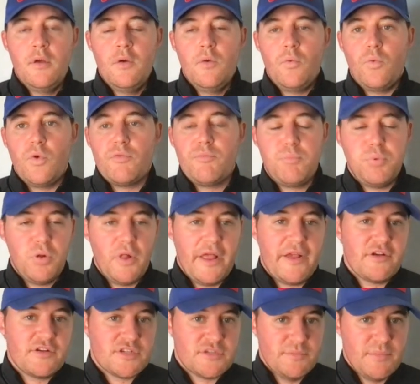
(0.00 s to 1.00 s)
with
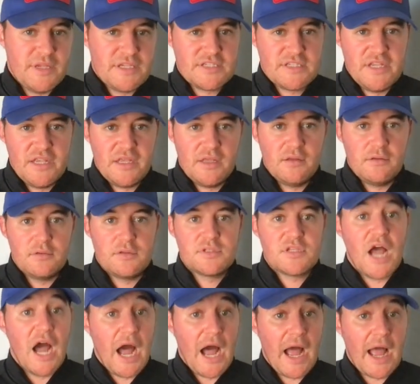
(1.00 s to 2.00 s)
players missing
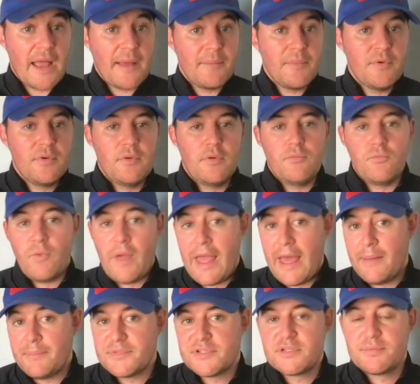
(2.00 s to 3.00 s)
time,
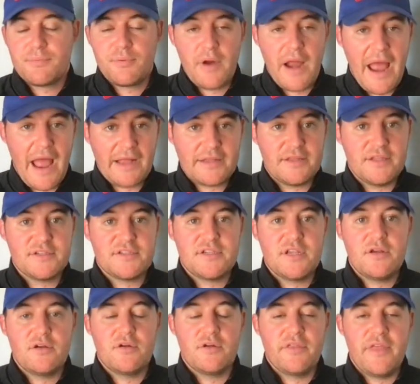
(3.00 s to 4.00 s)
reps, practice
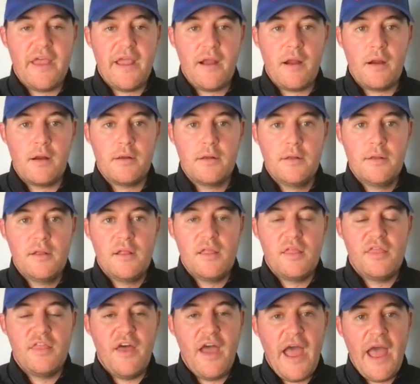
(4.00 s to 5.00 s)
here or there,
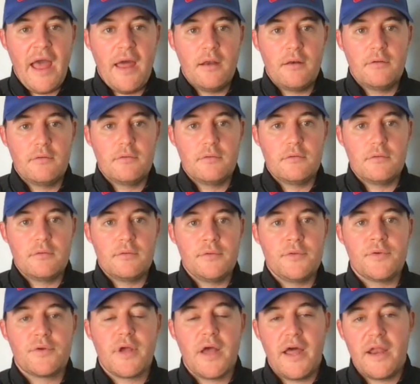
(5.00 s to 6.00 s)
that
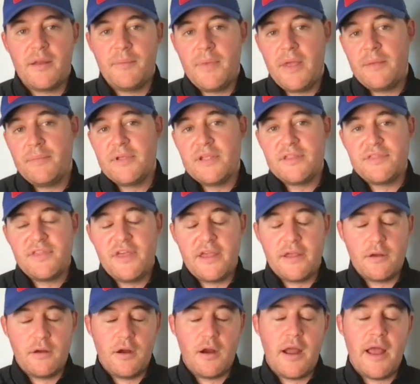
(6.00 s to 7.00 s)
you kind of maybe think,
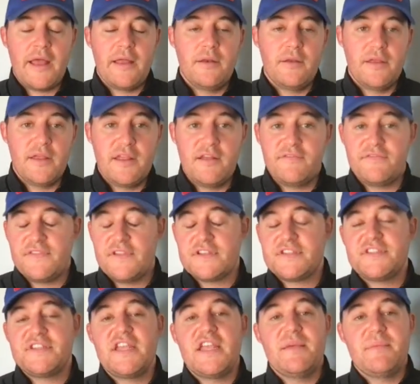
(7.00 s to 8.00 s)
all right, if
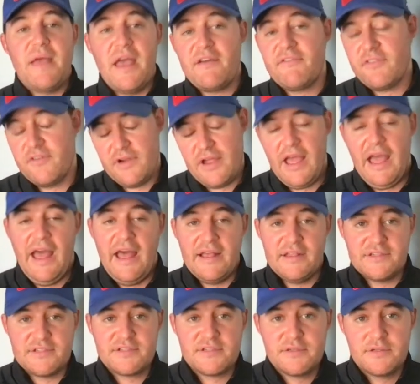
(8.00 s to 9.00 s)
this team ever
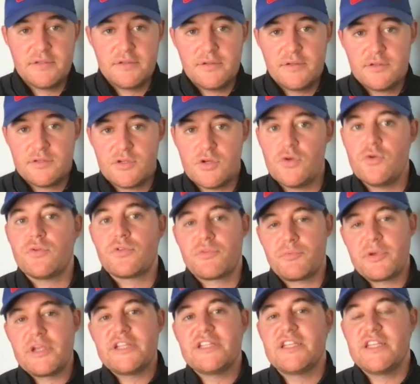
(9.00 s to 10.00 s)
has 2-3